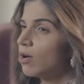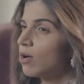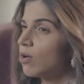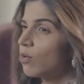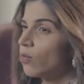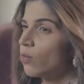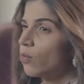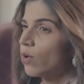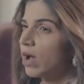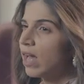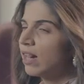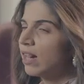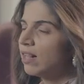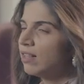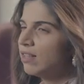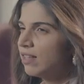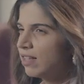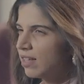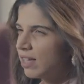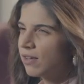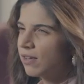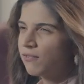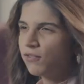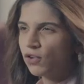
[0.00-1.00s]
Well,
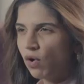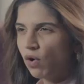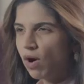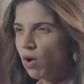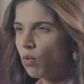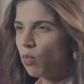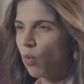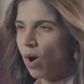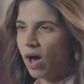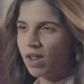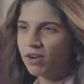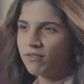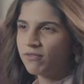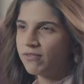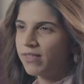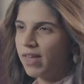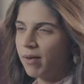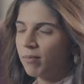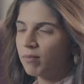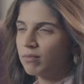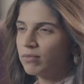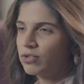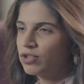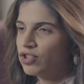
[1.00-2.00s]
if you are one of
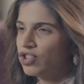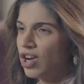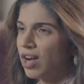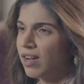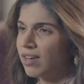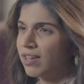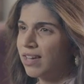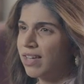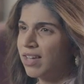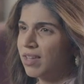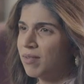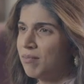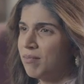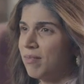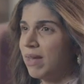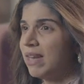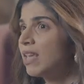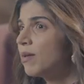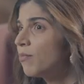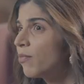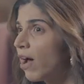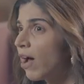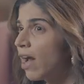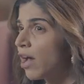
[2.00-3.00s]
them, juggling
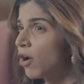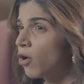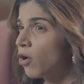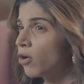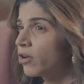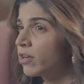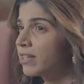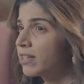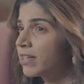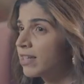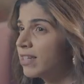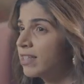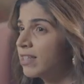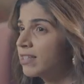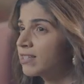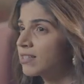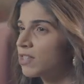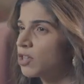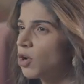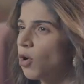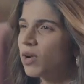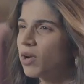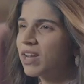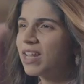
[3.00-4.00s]
many priorities,
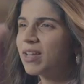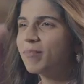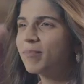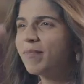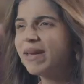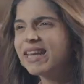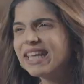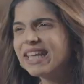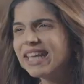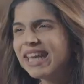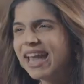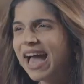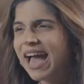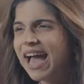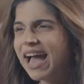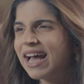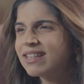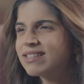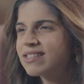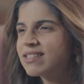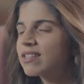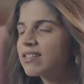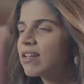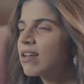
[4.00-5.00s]
adorning many
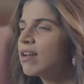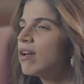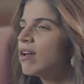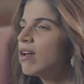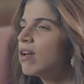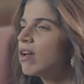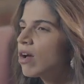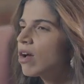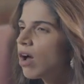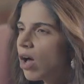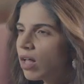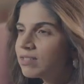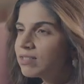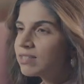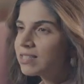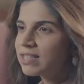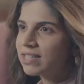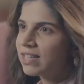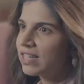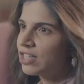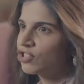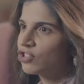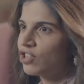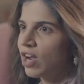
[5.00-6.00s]
hats,
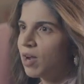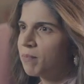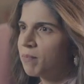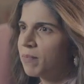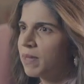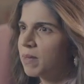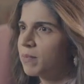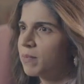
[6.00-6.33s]
constantly jumping